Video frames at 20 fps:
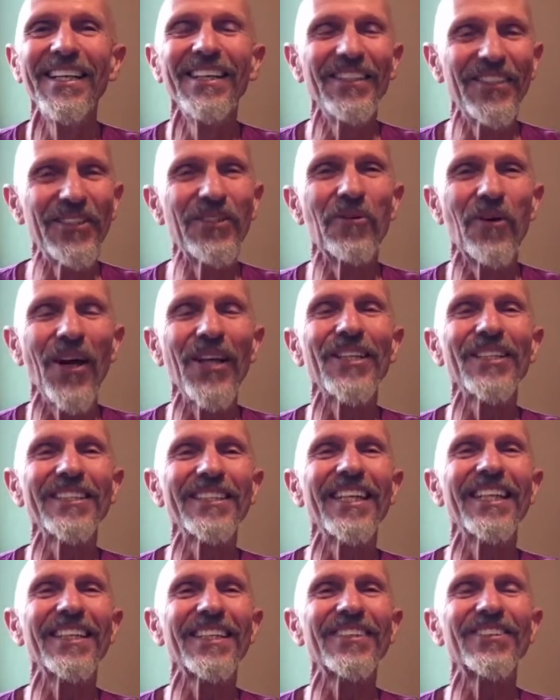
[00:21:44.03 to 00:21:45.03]
Do you want to
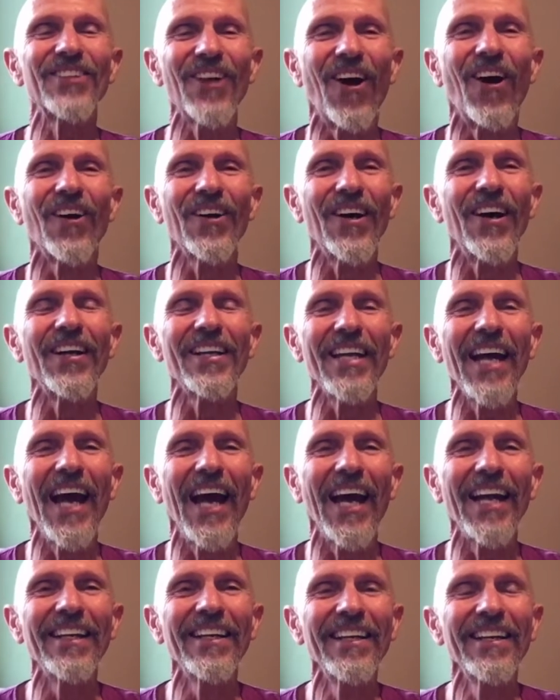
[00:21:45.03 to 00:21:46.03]
sing a song on
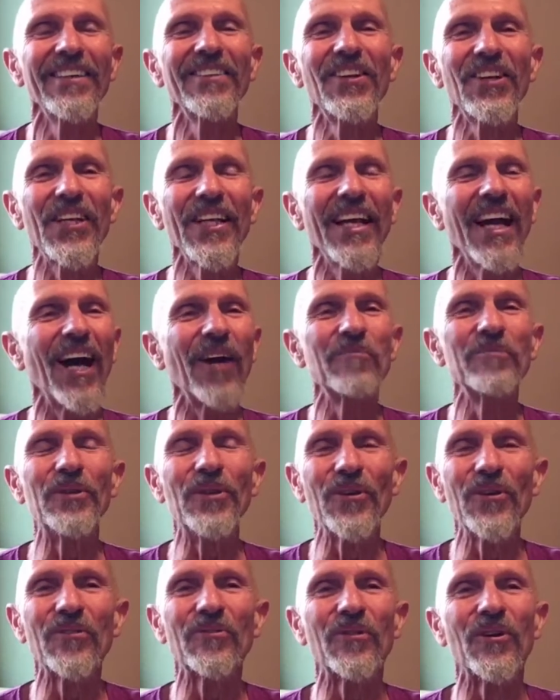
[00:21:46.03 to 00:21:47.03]
that? Look at how
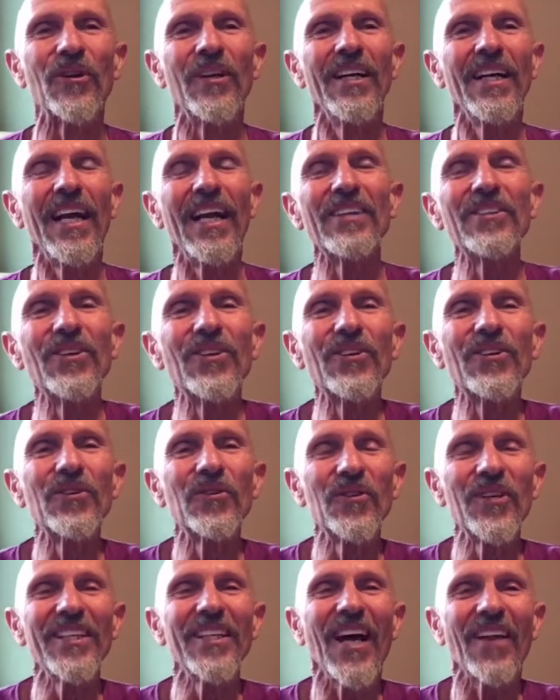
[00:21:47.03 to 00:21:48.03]
beautiful, and you're
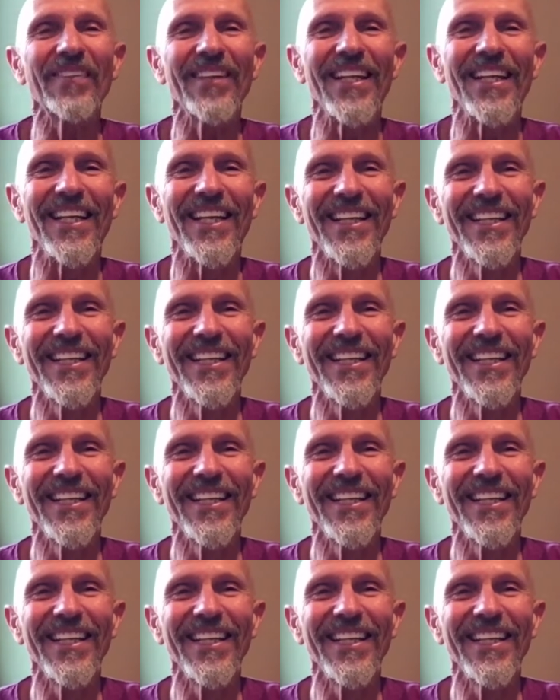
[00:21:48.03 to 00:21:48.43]
doing nothing.